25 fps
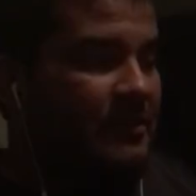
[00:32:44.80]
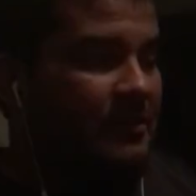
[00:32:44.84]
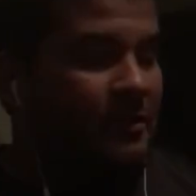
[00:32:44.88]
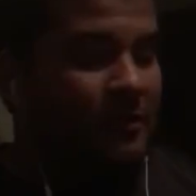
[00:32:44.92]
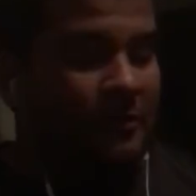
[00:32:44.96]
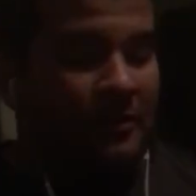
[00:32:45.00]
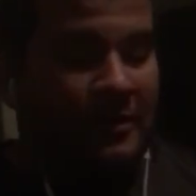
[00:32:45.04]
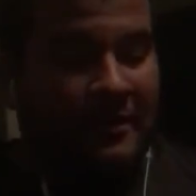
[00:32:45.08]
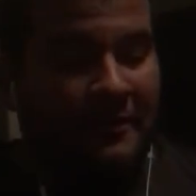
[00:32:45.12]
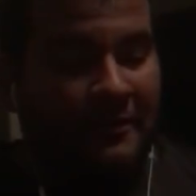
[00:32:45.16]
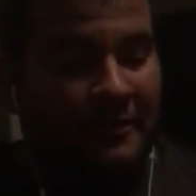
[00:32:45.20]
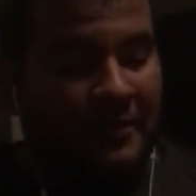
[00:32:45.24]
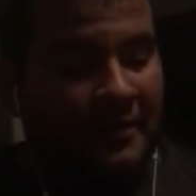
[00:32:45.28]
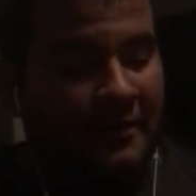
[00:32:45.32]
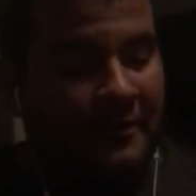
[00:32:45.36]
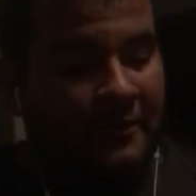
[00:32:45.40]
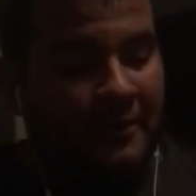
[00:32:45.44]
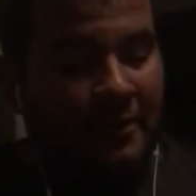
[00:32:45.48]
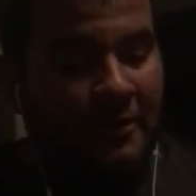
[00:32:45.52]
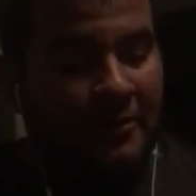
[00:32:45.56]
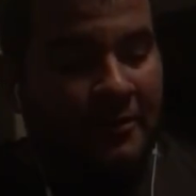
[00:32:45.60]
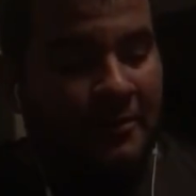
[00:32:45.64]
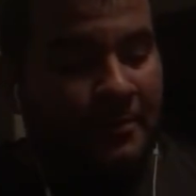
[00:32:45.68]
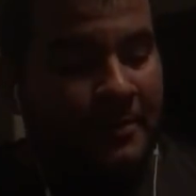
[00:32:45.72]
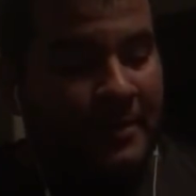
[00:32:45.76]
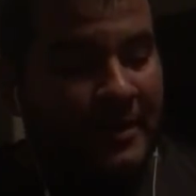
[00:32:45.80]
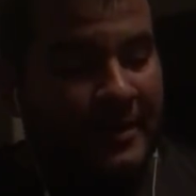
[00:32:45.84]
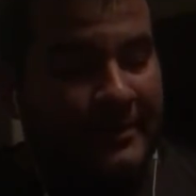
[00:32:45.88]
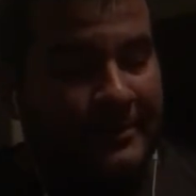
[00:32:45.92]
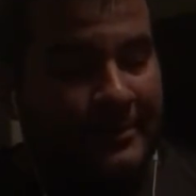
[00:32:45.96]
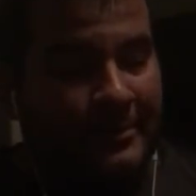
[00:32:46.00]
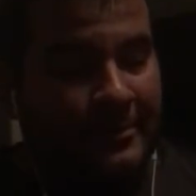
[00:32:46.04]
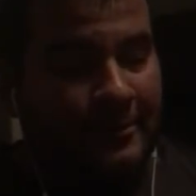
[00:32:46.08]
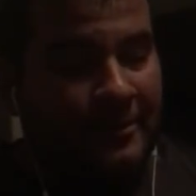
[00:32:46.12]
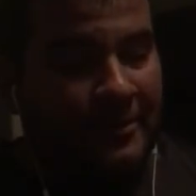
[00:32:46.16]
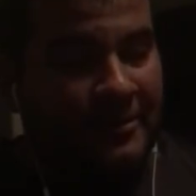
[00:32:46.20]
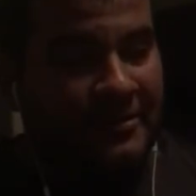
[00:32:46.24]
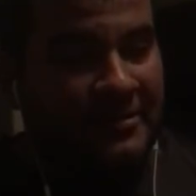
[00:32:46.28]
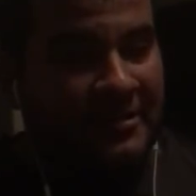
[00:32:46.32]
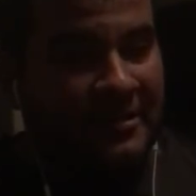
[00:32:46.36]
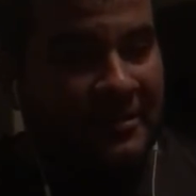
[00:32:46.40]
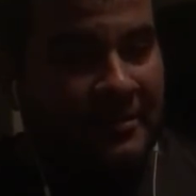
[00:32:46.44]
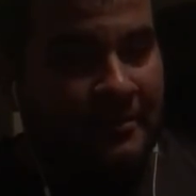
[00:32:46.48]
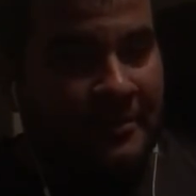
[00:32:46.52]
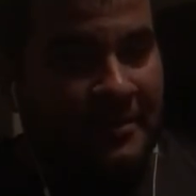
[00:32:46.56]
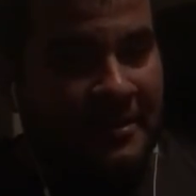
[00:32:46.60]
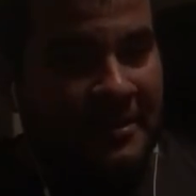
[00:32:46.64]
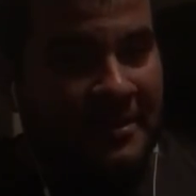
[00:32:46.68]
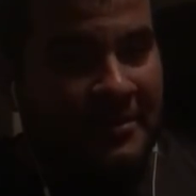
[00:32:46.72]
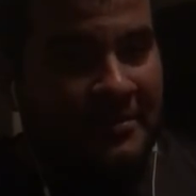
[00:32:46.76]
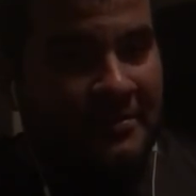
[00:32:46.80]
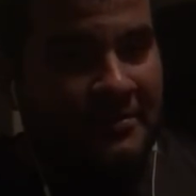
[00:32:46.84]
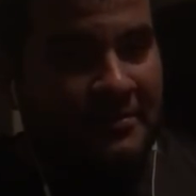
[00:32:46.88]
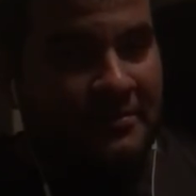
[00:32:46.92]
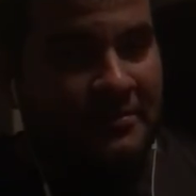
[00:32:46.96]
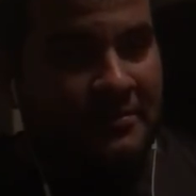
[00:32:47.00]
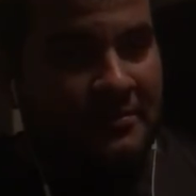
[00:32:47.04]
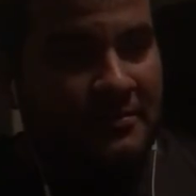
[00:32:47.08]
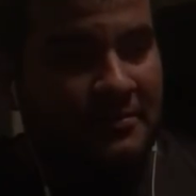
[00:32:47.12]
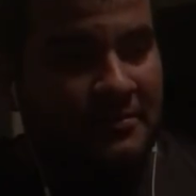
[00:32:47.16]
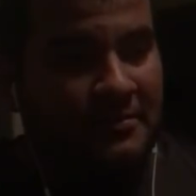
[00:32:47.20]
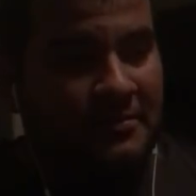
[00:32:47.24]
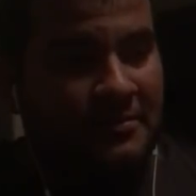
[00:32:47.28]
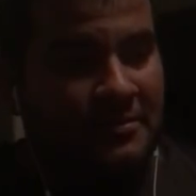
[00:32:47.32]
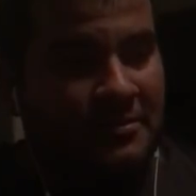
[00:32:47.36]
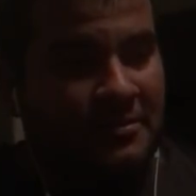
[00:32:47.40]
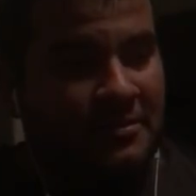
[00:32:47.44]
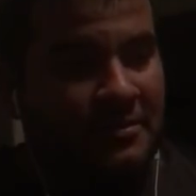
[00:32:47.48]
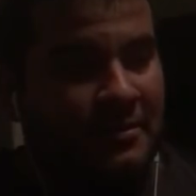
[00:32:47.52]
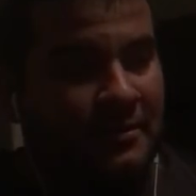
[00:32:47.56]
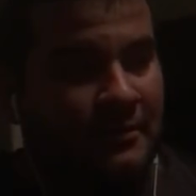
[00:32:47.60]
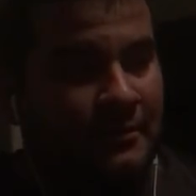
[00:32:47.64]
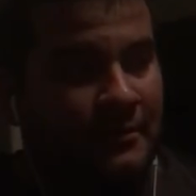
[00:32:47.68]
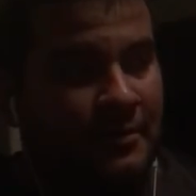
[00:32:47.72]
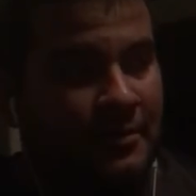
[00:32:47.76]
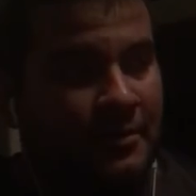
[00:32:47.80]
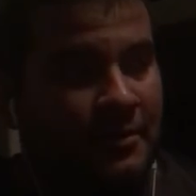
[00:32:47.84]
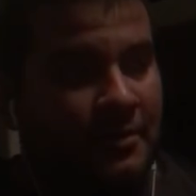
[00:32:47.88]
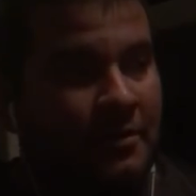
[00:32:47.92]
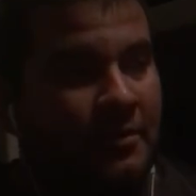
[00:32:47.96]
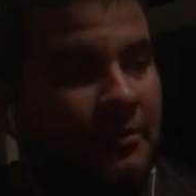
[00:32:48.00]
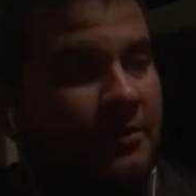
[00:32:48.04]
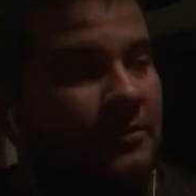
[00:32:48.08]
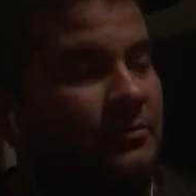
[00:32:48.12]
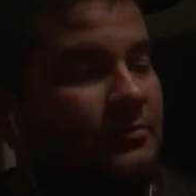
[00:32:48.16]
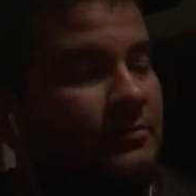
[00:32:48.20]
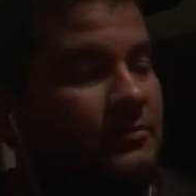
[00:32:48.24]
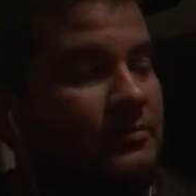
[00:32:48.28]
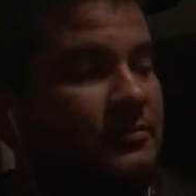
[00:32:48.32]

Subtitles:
don't ever give all your paperwork to the man, because you never know.